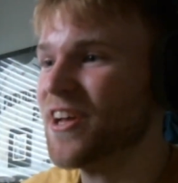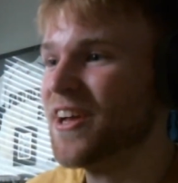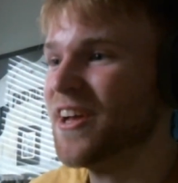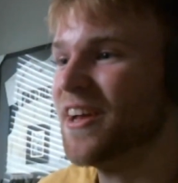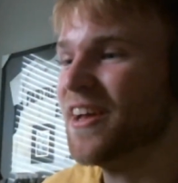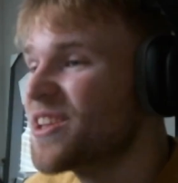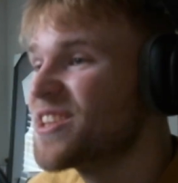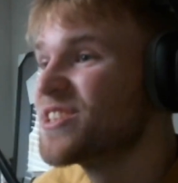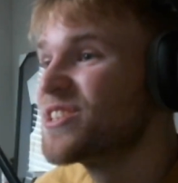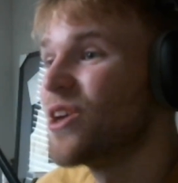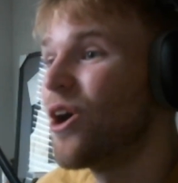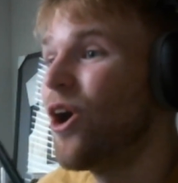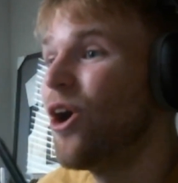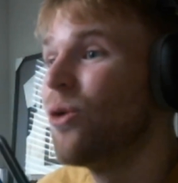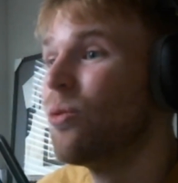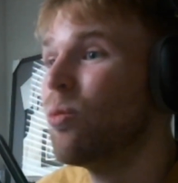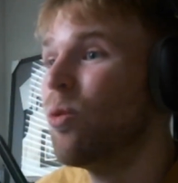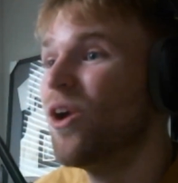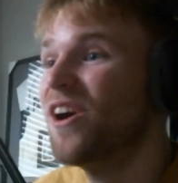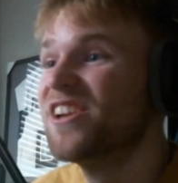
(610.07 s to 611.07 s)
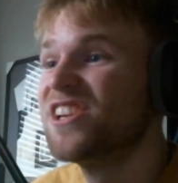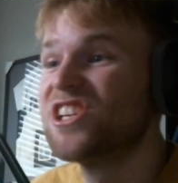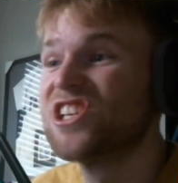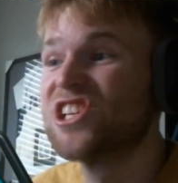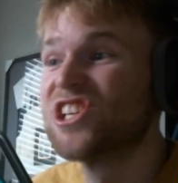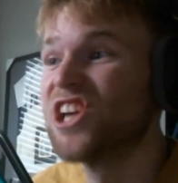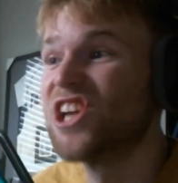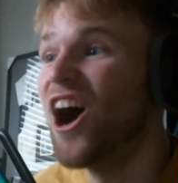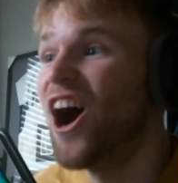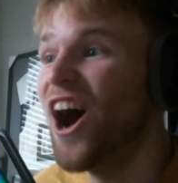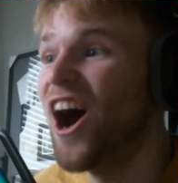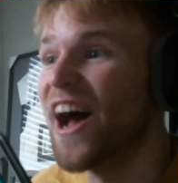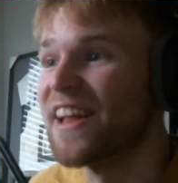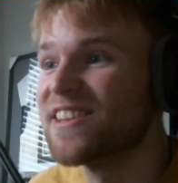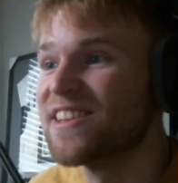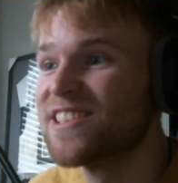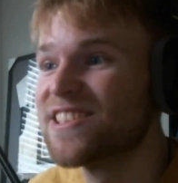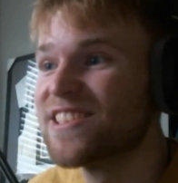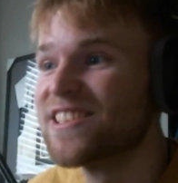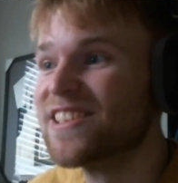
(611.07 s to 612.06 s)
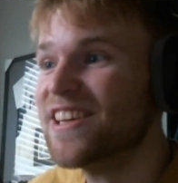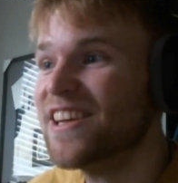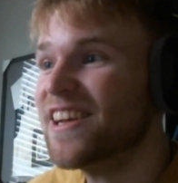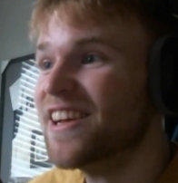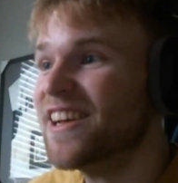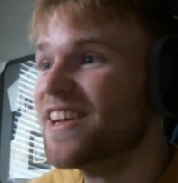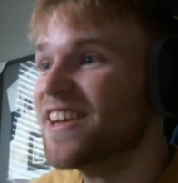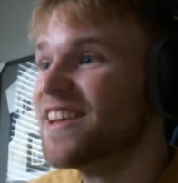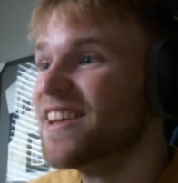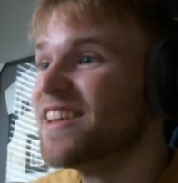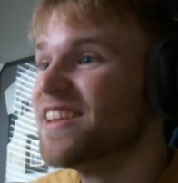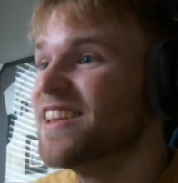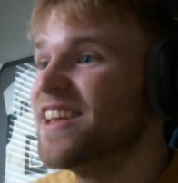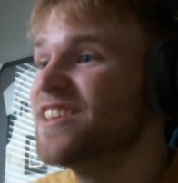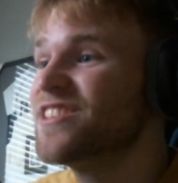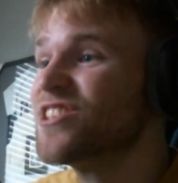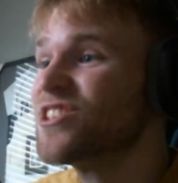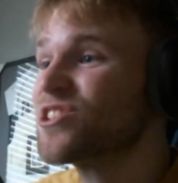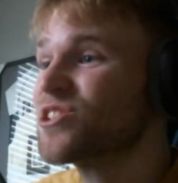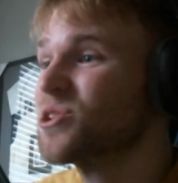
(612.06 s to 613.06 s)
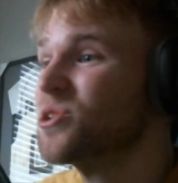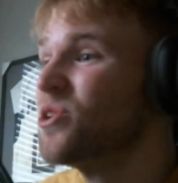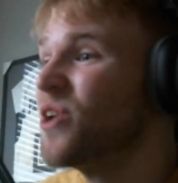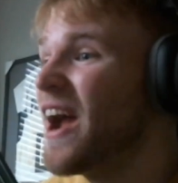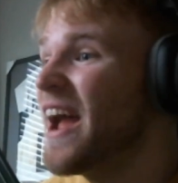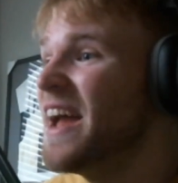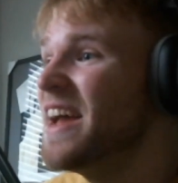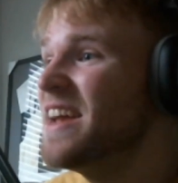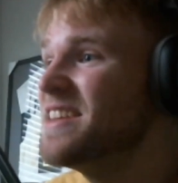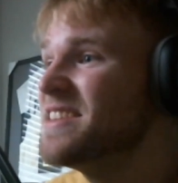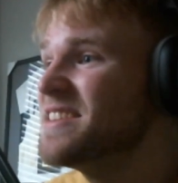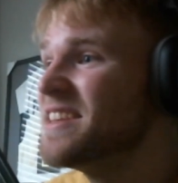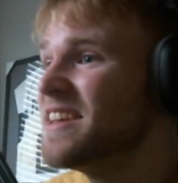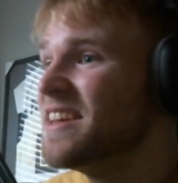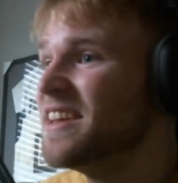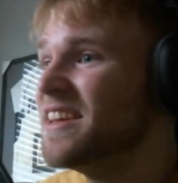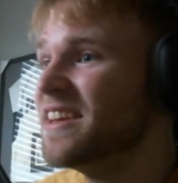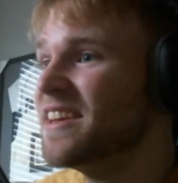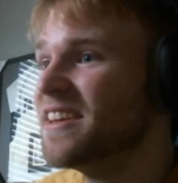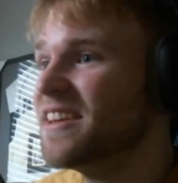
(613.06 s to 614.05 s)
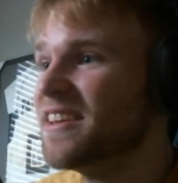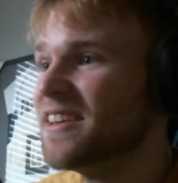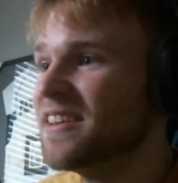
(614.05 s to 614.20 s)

Yo, this is all one shot. This is crazy.